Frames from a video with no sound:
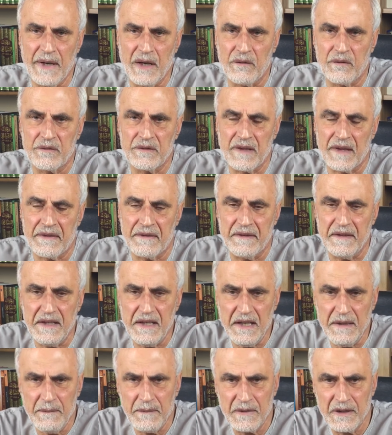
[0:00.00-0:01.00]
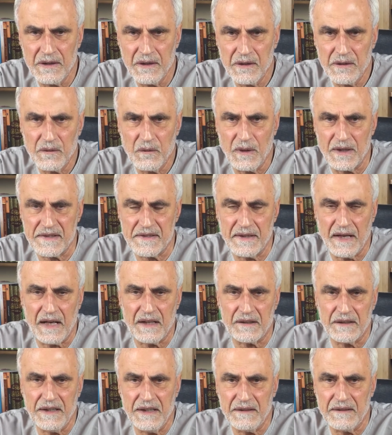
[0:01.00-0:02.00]
above. The theme was the
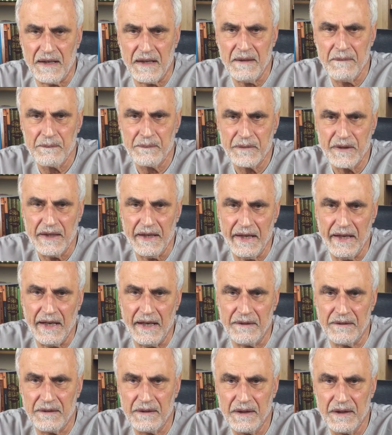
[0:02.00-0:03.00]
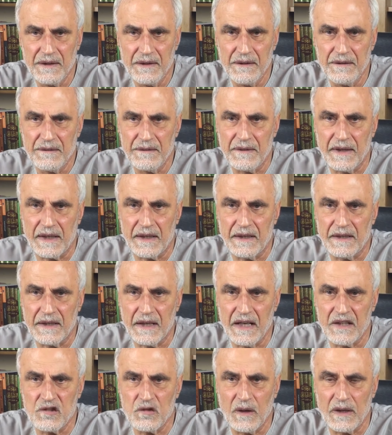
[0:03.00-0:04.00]
Aqeedah and the
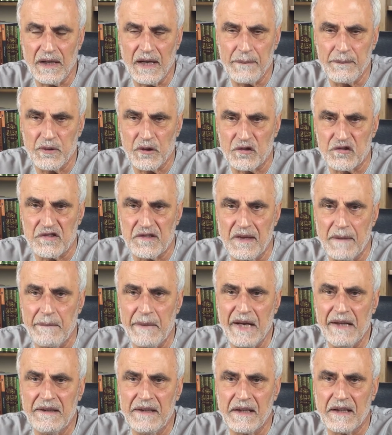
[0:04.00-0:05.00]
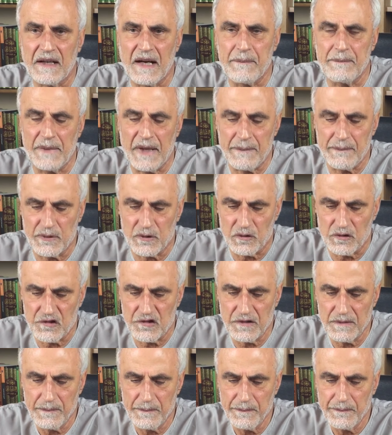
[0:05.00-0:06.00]
gradual approach, the building up
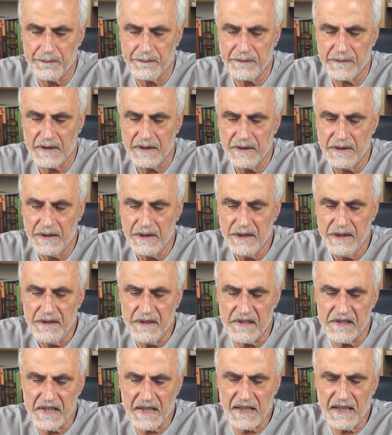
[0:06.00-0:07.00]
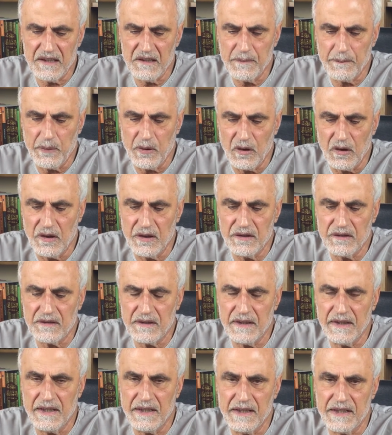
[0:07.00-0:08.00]
approach. The second
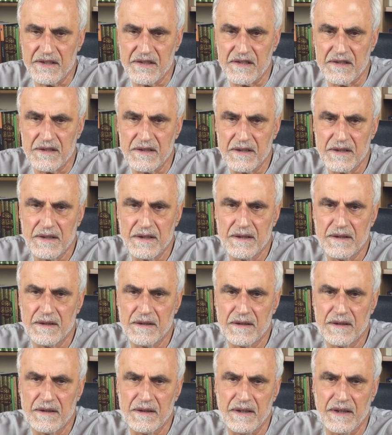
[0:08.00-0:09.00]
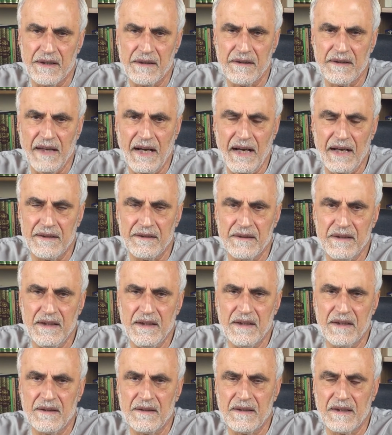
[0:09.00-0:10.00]
point is in the
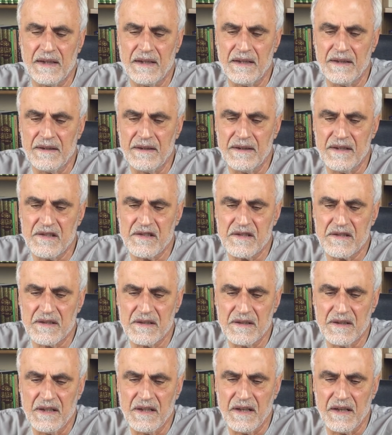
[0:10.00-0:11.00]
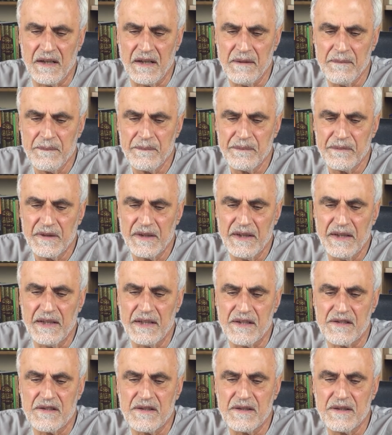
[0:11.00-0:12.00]
hadith, in this era,
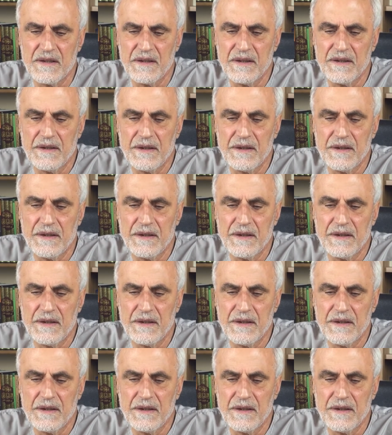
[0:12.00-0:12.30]
is